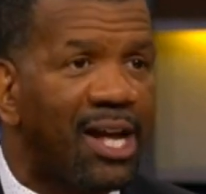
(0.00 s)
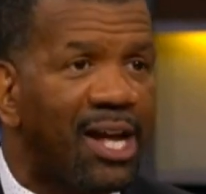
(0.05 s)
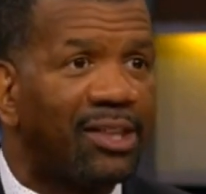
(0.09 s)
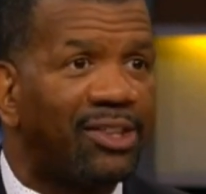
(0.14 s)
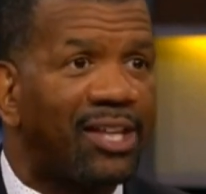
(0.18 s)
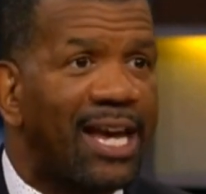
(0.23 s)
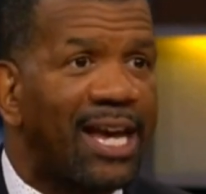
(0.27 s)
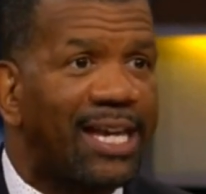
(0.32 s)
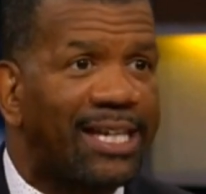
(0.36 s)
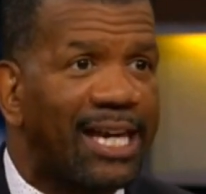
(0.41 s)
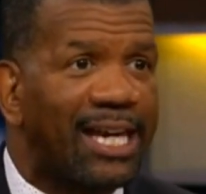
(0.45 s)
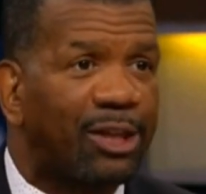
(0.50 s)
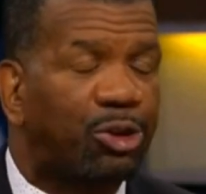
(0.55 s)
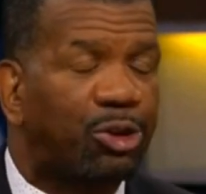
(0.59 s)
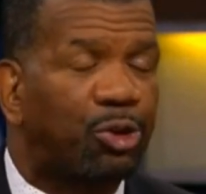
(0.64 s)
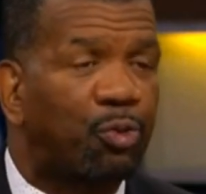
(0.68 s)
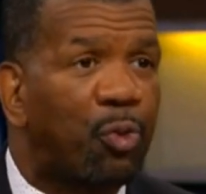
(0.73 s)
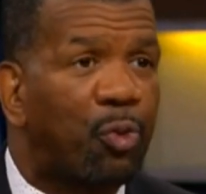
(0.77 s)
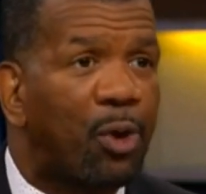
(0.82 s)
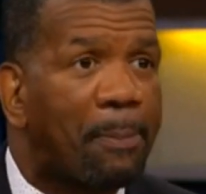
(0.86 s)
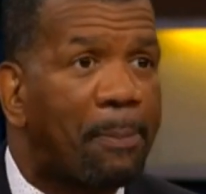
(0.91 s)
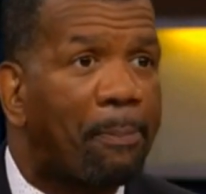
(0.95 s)
They get
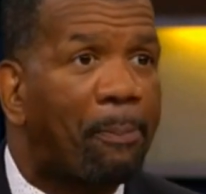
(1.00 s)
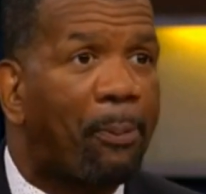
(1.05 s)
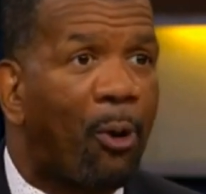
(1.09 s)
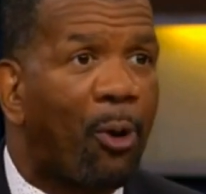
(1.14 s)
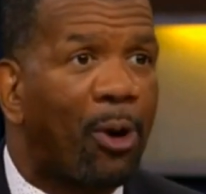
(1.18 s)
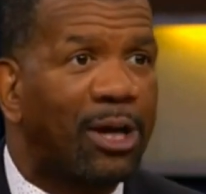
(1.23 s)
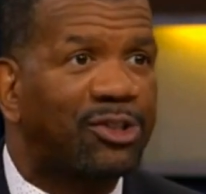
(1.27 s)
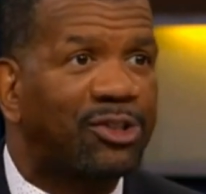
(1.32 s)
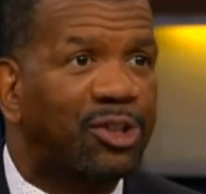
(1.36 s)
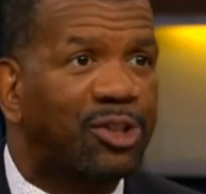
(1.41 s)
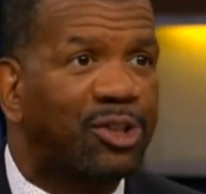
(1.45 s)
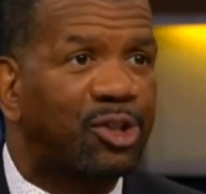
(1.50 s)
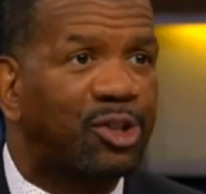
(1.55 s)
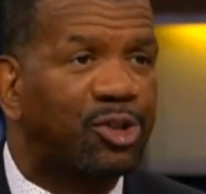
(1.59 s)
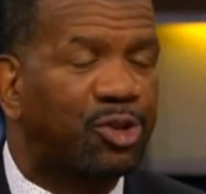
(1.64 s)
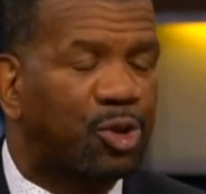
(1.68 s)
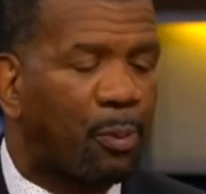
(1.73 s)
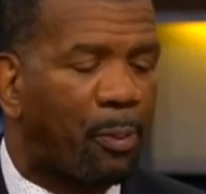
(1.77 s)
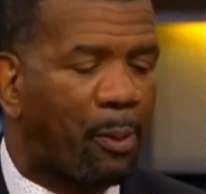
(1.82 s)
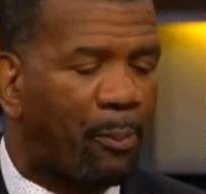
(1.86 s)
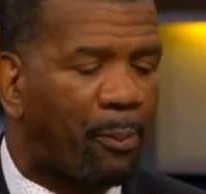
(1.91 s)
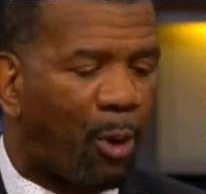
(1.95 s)
3 points in the
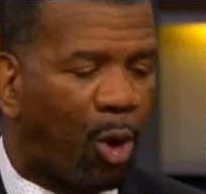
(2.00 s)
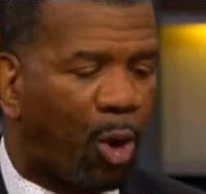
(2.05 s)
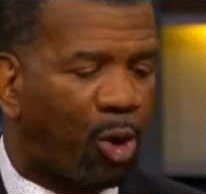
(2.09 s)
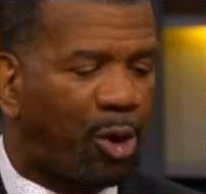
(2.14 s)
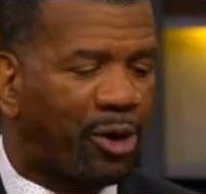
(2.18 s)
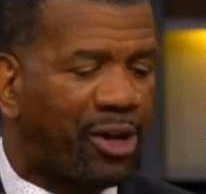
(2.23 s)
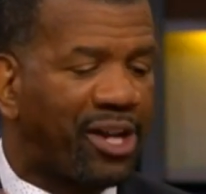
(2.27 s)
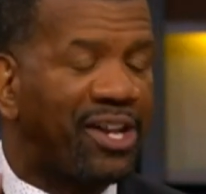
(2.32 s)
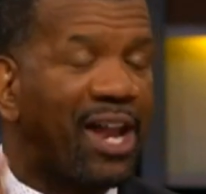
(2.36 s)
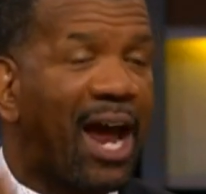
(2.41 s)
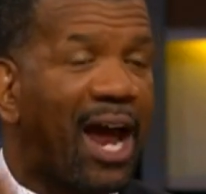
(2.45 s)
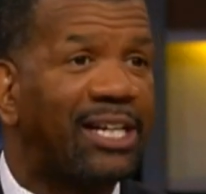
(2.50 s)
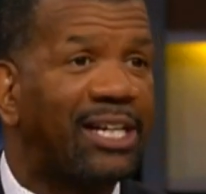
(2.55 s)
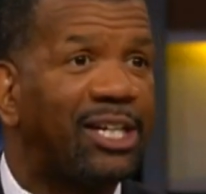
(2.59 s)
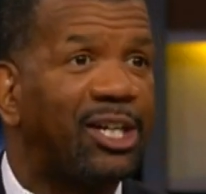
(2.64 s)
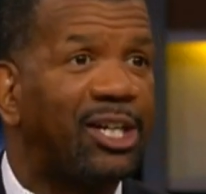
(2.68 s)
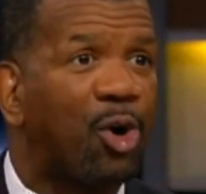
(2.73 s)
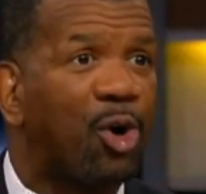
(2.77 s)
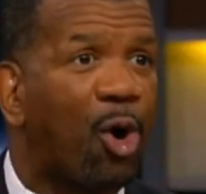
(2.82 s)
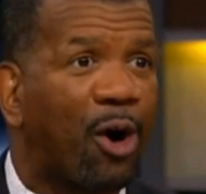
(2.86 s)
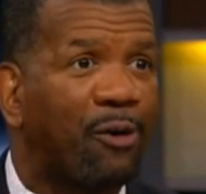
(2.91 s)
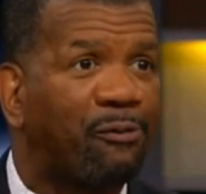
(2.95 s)
Super Bowl on the
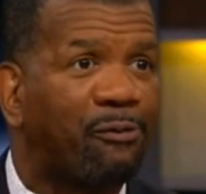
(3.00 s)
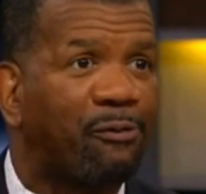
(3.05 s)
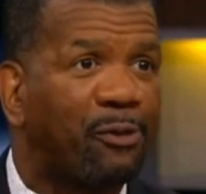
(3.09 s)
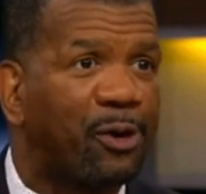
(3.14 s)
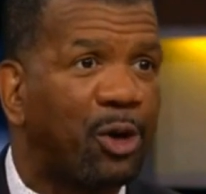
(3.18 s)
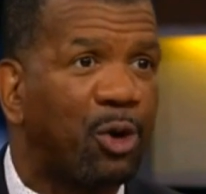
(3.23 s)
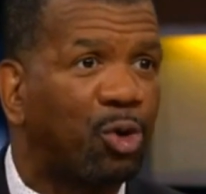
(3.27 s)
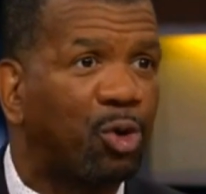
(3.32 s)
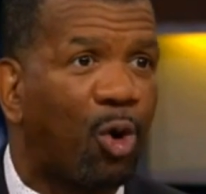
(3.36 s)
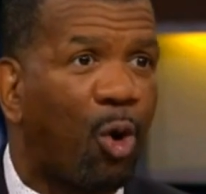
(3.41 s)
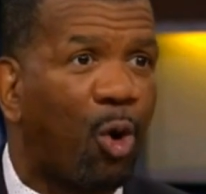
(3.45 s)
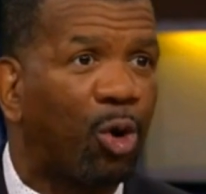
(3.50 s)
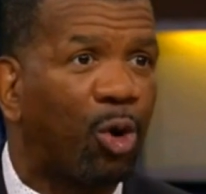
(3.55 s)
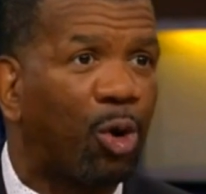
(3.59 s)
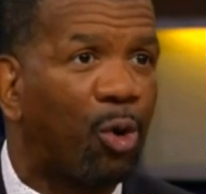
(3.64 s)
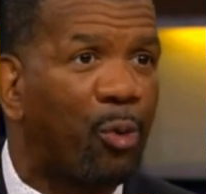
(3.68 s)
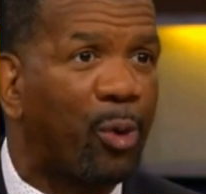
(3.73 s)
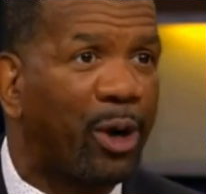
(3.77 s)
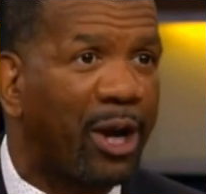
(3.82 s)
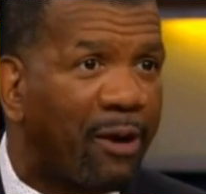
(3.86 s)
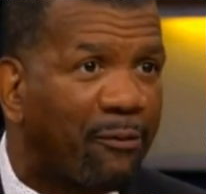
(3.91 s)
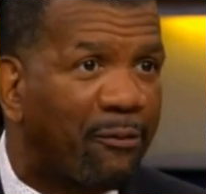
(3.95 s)
90-yard field goal or
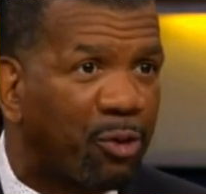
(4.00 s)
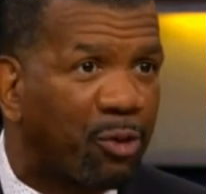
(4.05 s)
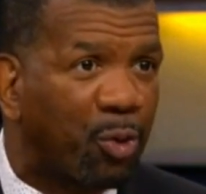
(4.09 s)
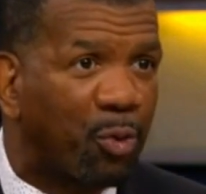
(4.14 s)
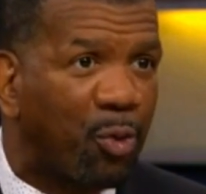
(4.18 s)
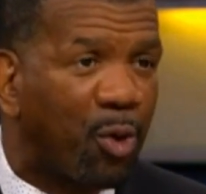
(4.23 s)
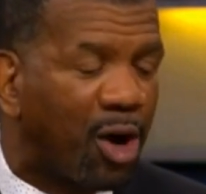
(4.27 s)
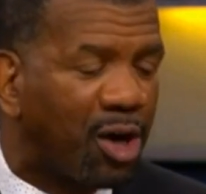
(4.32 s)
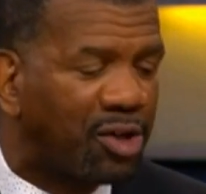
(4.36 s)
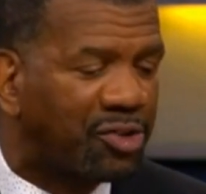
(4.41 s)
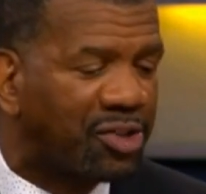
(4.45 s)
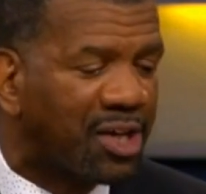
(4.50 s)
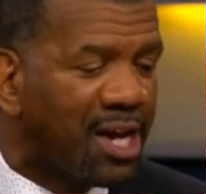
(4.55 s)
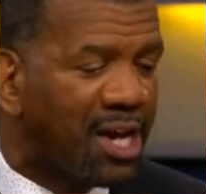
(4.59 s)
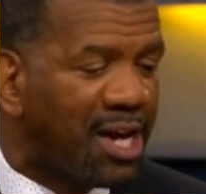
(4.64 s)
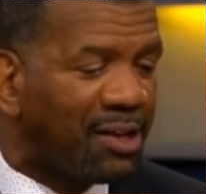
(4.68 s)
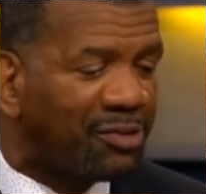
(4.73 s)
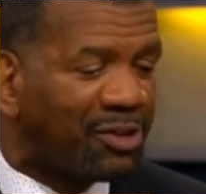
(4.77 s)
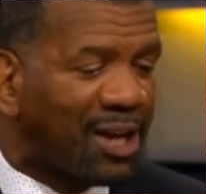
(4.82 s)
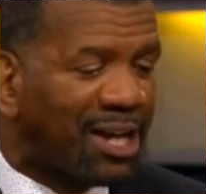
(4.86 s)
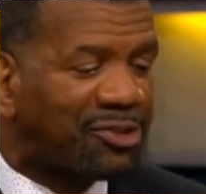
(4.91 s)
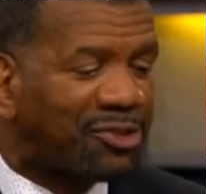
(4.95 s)
whatever it was.
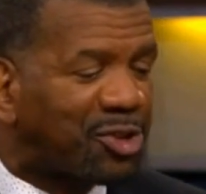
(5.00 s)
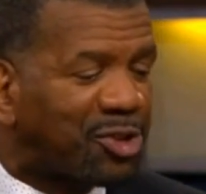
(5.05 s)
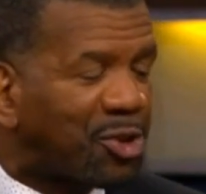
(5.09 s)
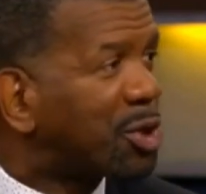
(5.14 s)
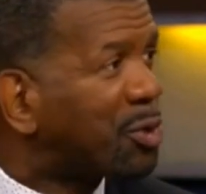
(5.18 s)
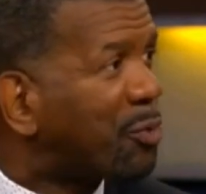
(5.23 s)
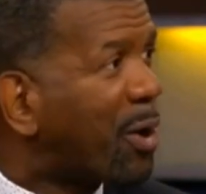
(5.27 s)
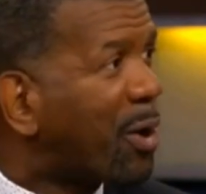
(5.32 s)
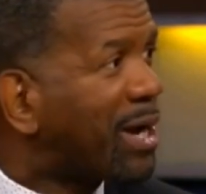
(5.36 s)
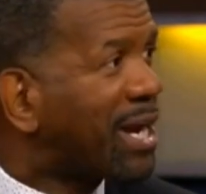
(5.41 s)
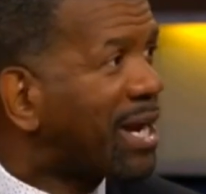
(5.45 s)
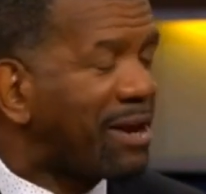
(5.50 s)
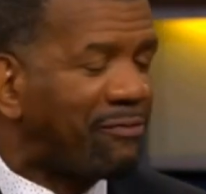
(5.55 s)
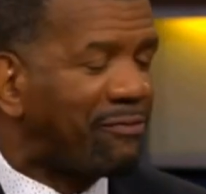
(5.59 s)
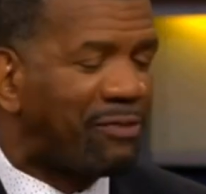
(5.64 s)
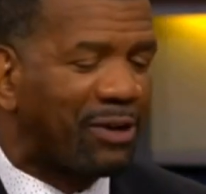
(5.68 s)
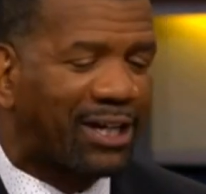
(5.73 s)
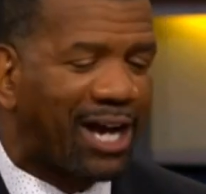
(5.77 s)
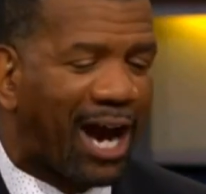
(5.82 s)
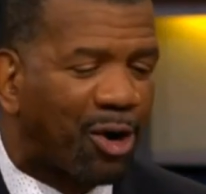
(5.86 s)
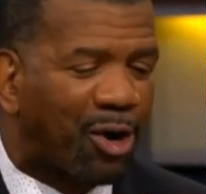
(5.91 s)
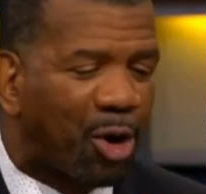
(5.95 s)
That's the only way they
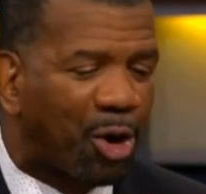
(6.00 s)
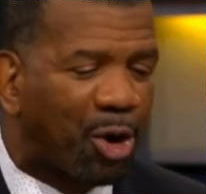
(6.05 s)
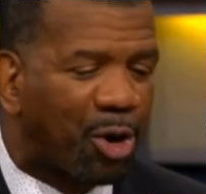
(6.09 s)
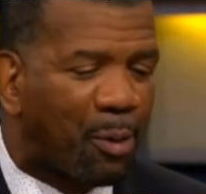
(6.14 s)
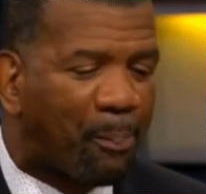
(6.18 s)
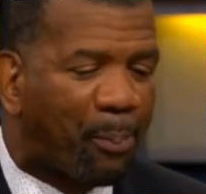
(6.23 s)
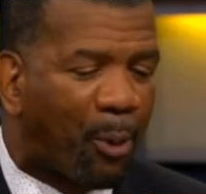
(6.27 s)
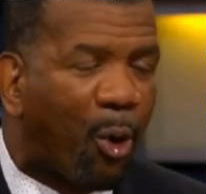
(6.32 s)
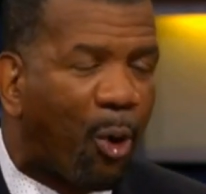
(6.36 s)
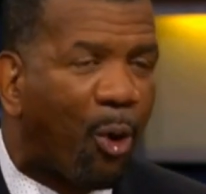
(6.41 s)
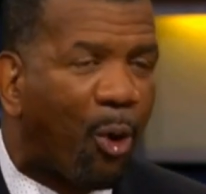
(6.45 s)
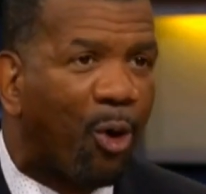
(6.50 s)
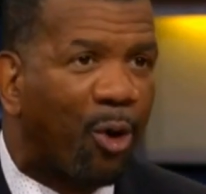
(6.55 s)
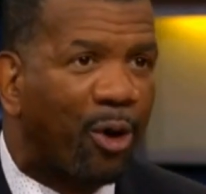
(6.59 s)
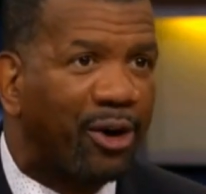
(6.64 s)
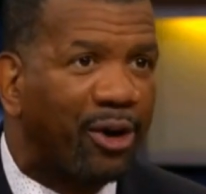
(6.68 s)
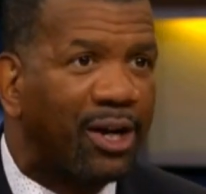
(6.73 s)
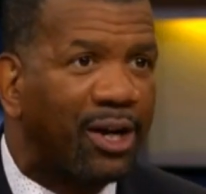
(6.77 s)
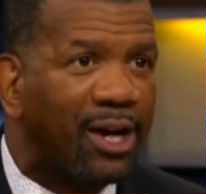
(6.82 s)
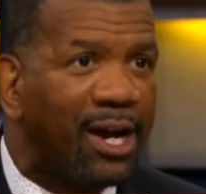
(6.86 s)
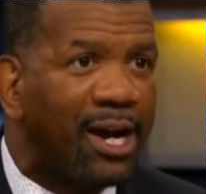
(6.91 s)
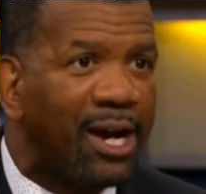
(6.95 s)
even got on the board.